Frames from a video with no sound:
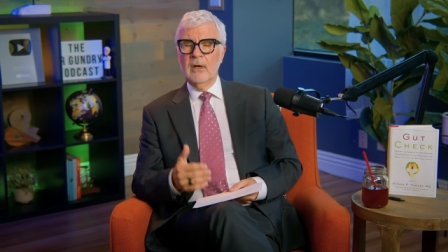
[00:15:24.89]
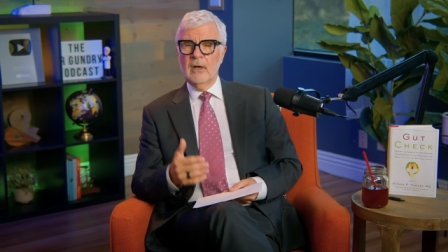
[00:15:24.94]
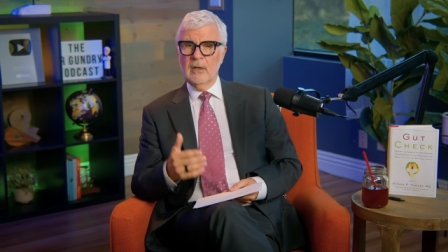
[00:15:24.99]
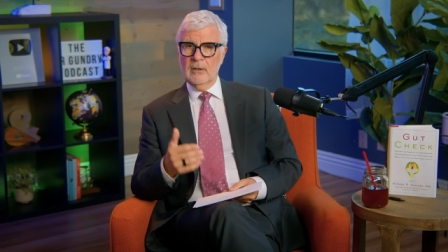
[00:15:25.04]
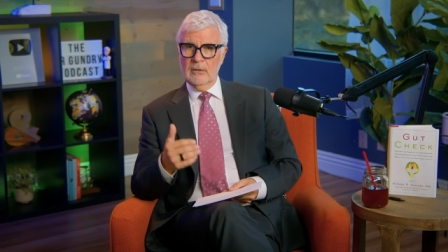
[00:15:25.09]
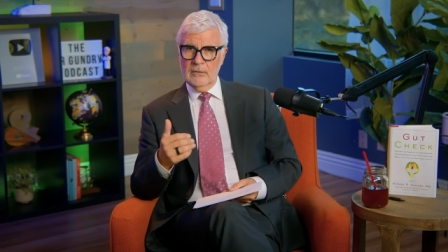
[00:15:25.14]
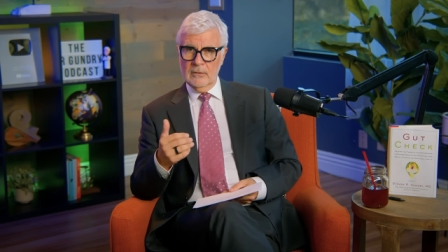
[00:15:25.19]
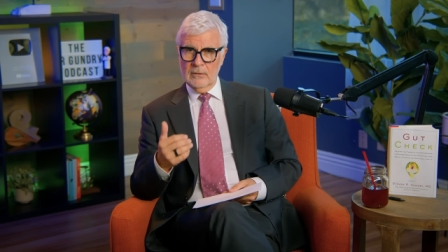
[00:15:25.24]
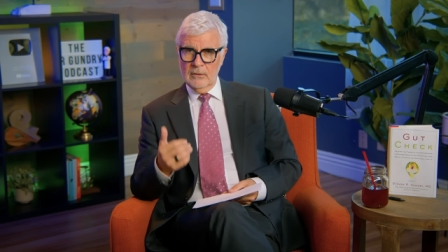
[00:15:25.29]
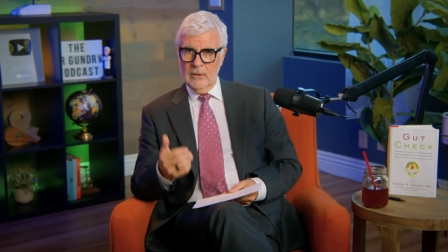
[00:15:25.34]

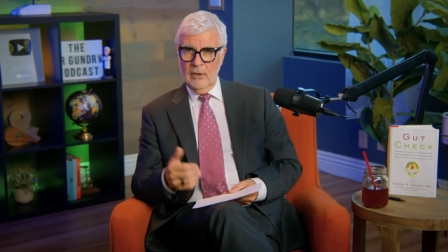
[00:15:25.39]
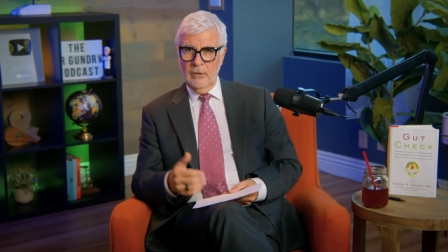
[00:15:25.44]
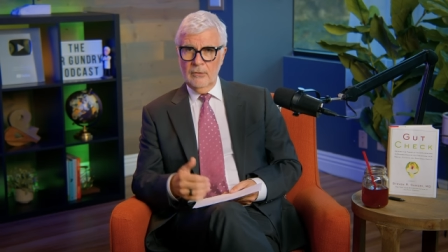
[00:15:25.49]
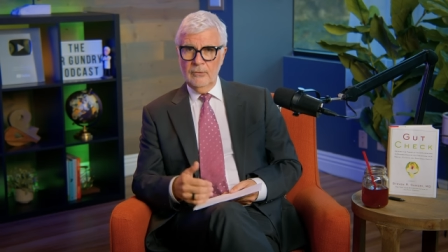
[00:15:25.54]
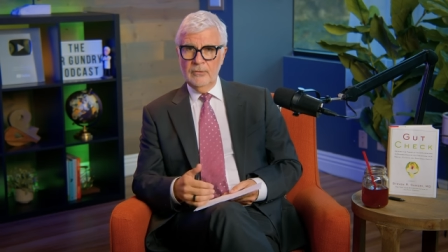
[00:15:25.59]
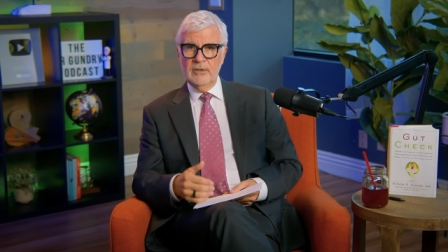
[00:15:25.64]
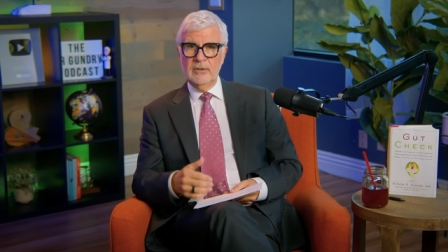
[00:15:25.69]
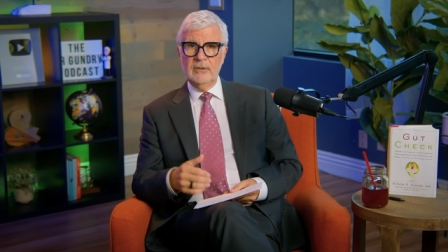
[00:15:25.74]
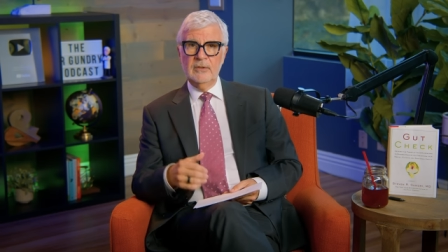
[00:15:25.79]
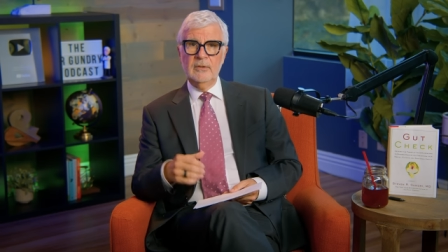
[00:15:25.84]
are
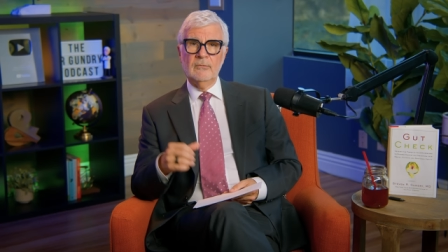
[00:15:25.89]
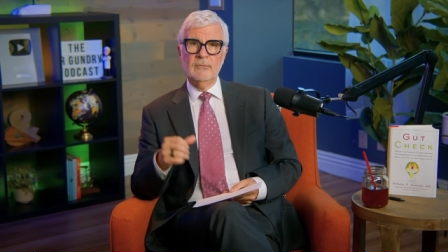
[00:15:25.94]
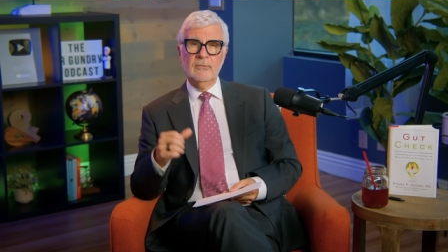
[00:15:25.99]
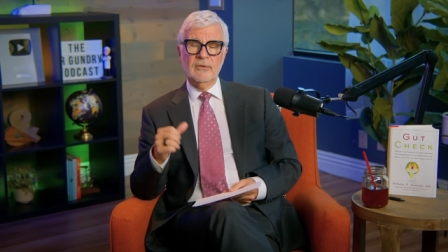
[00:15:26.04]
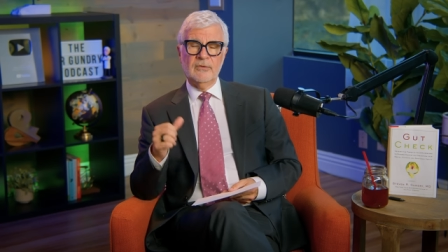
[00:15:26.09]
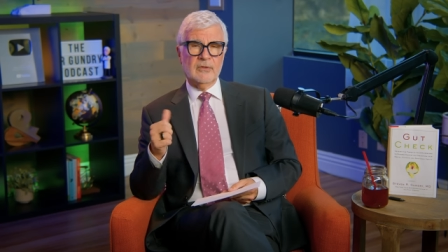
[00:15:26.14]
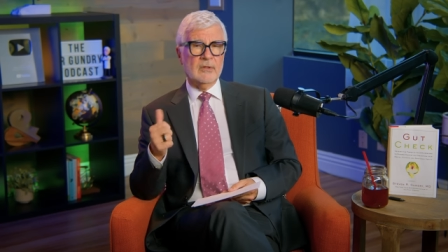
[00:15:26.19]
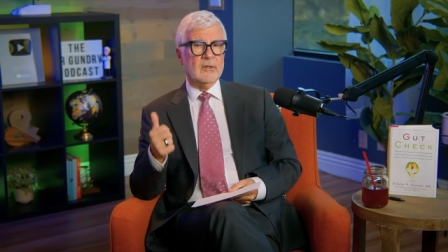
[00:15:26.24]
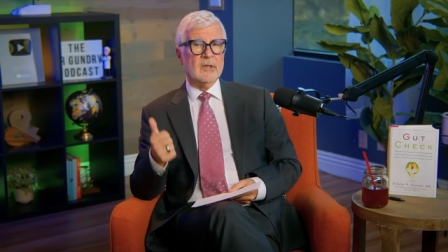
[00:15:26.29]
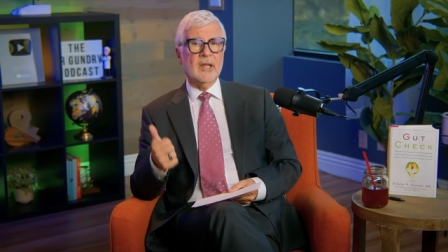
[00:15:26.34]
loaded
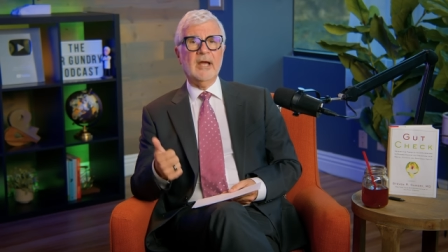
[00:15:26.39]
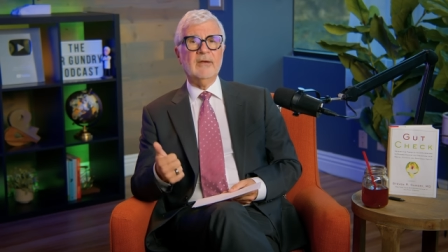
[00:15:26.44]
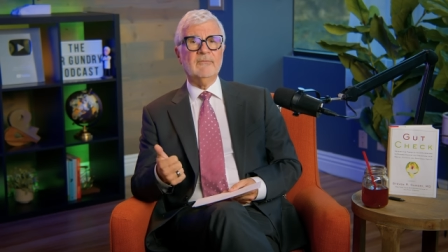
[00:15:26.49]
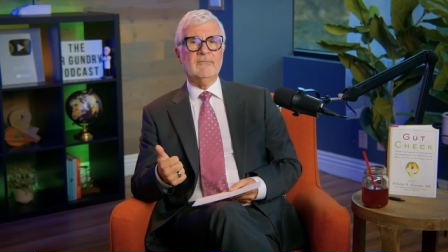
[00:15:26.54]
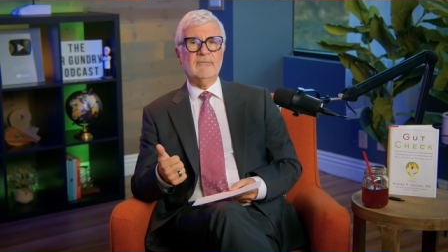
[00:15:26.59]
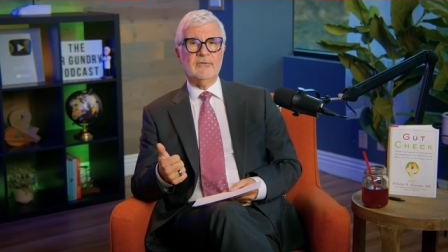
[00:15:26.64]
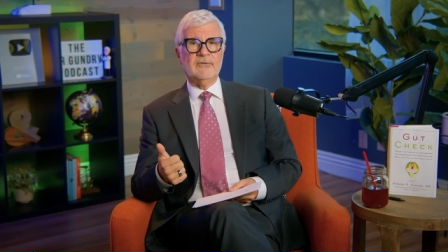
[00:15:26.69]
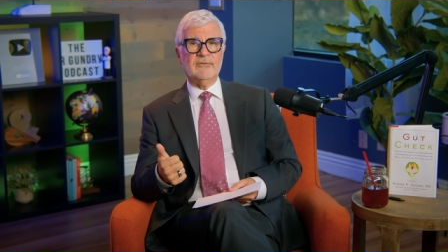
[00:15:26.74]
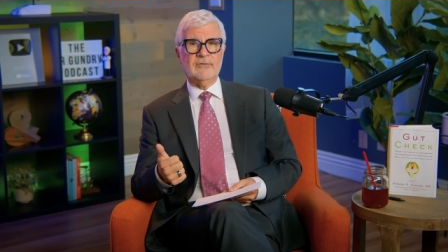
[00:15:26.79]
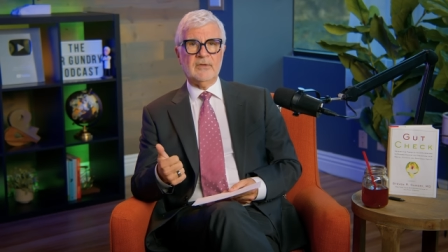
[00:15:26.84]
with
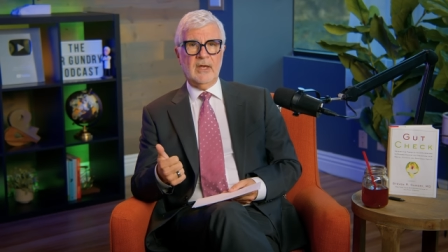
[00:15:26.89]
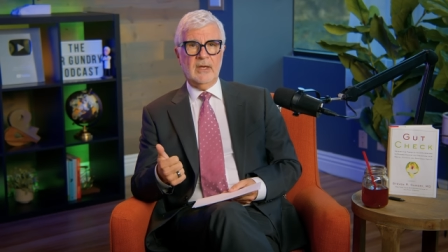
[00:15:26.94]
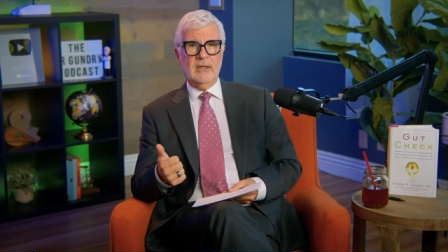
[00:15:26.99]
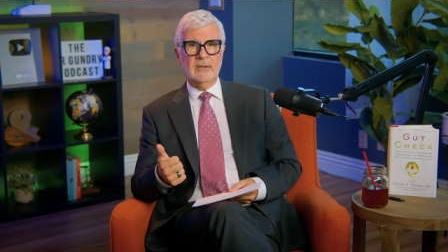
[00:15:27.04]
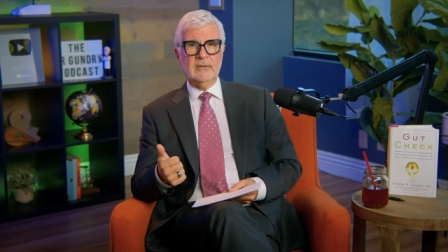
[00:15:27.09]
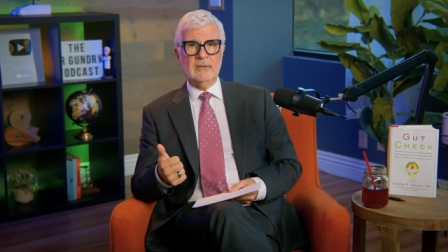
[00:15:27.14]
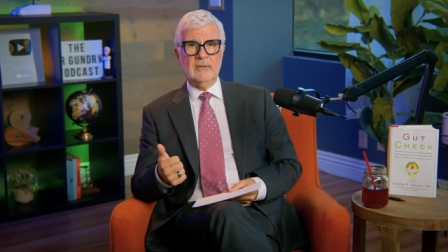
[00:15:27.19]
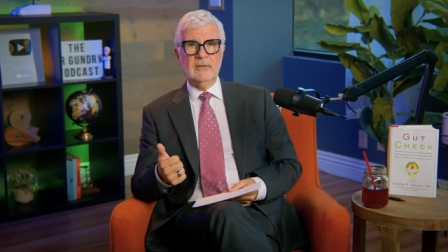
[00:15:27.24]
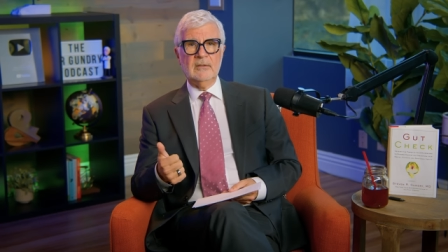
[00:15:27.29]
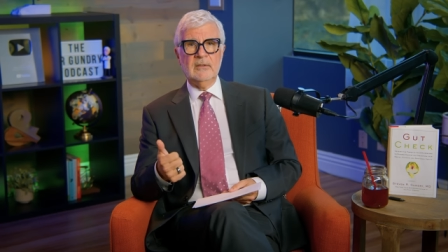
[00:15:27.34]

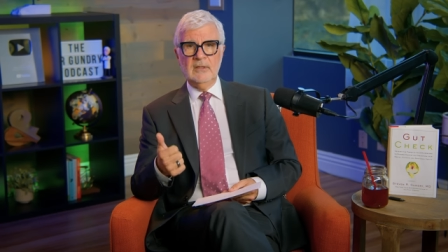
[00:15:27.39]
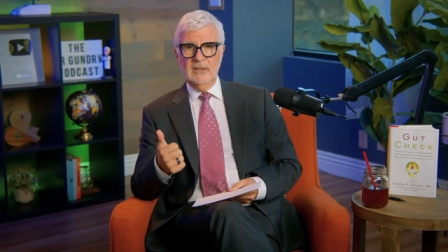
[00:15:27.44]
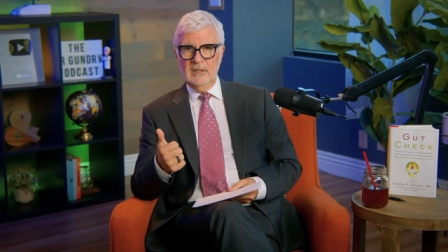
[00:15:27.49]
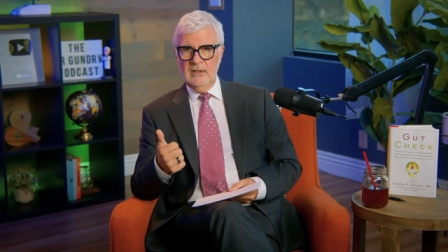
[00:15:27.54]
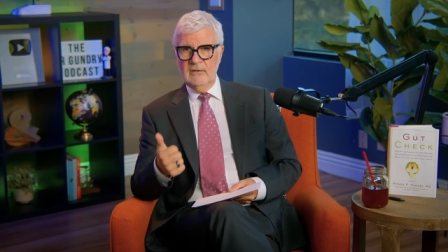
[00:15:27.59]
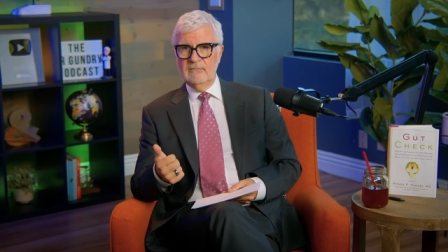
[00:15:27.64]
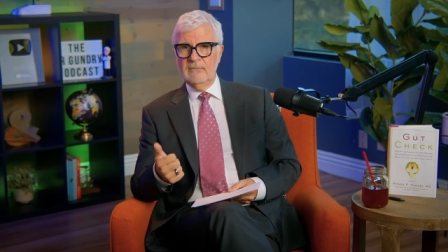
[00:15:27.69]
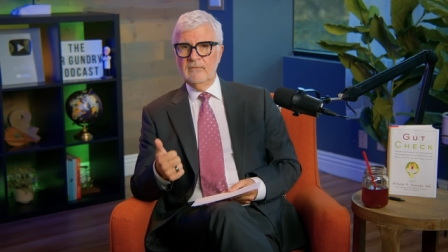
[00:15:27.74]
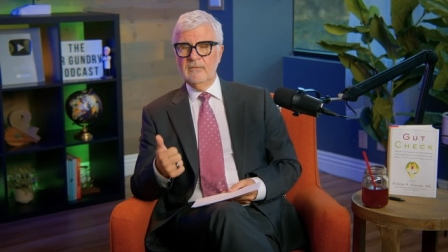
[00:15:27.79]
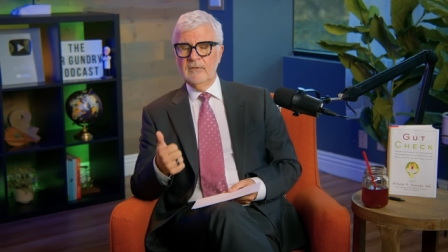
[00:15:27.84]
glyphosate,
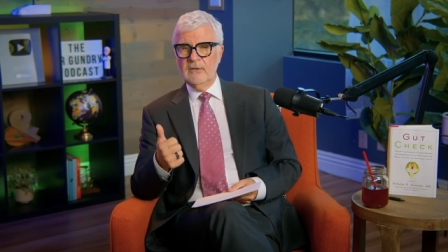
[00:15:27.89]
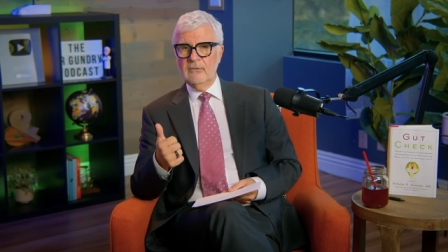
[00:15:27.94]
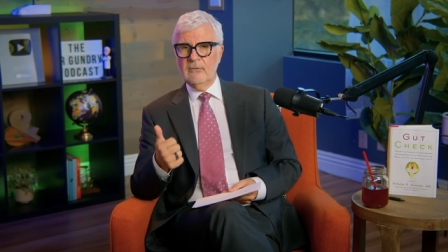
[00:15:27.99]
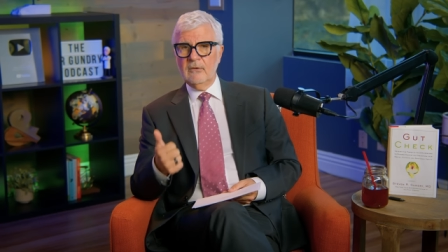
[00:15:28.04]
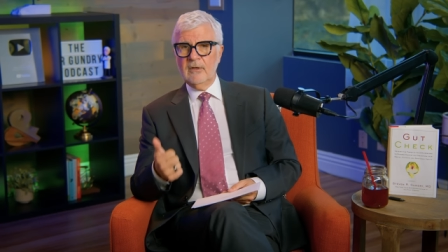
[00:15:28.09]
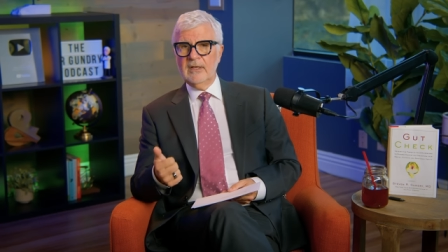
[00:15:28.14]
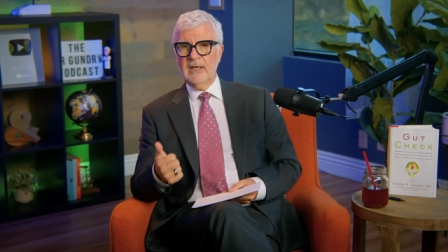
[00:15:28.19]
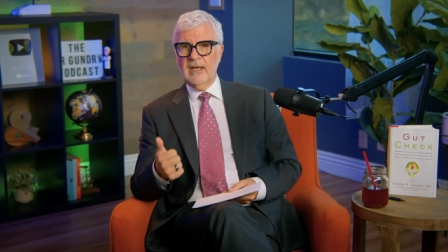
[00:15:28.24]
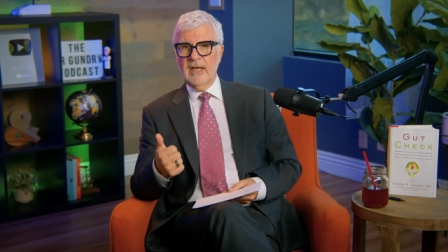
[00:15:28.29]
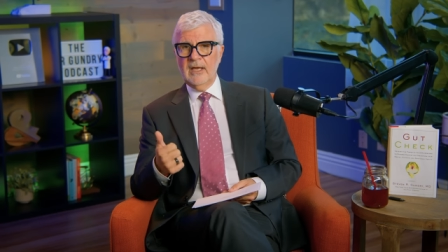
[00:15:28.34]
even the
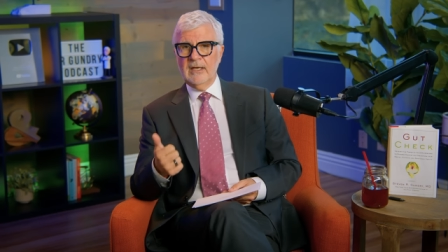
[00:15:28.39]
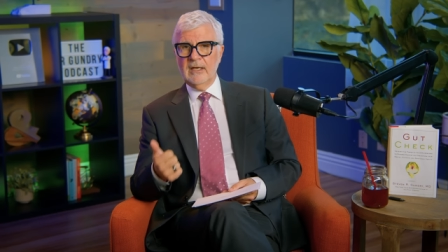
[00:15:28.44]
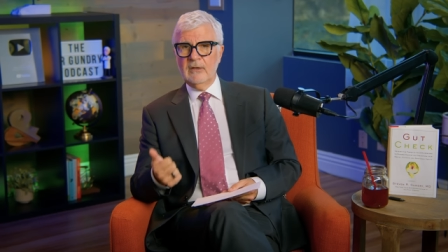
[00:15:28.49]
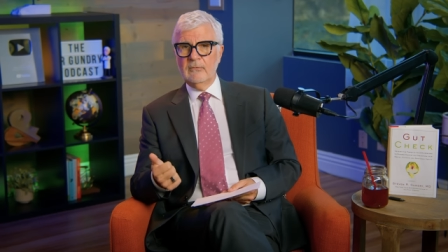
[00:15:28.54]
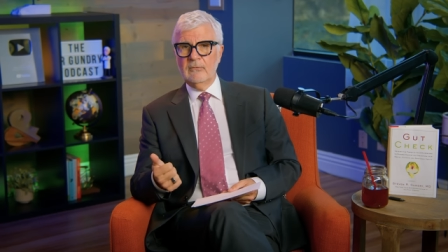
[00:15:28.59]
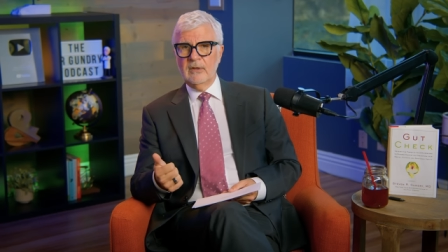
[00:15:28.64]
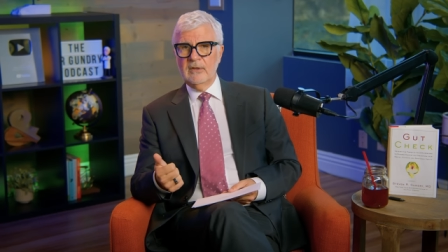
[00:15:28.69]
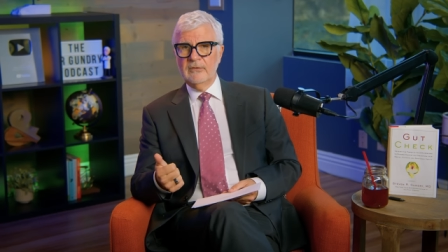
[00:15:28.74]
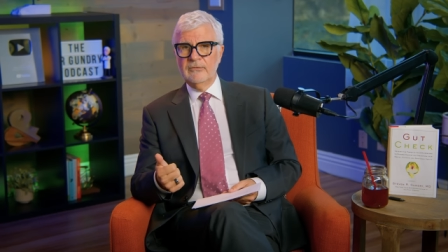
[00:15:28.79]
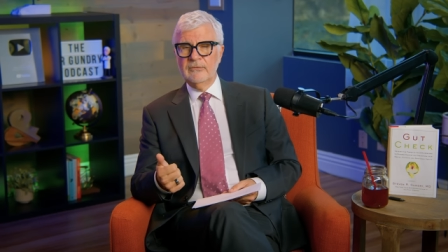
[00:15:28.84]

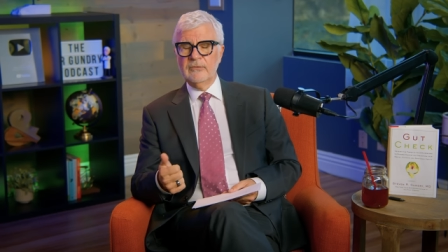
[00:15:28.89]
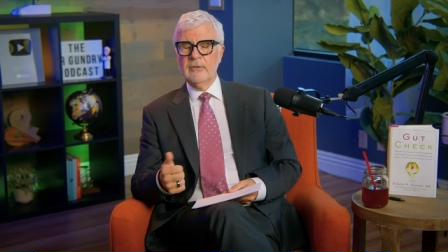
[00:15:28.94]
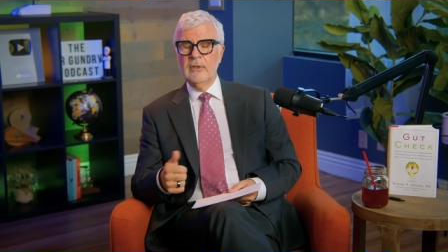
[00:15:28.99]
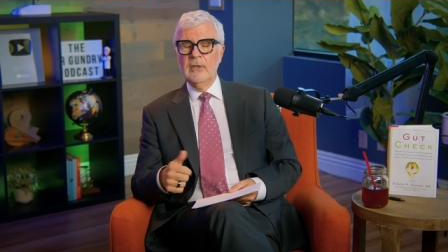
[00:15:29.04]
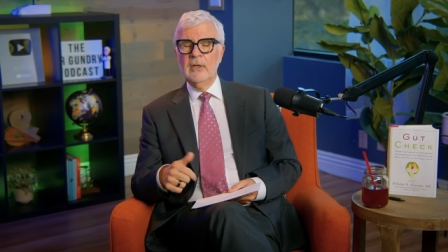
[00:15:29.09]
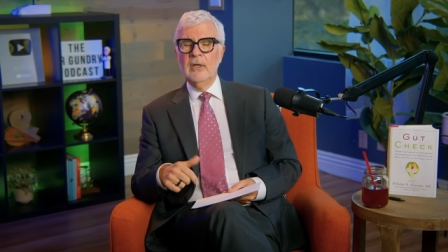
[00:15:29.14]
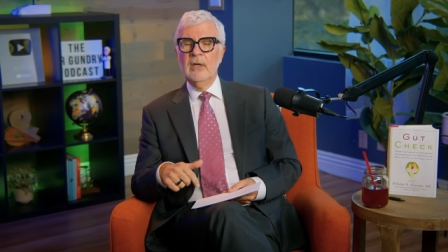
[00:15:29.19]
organic ones,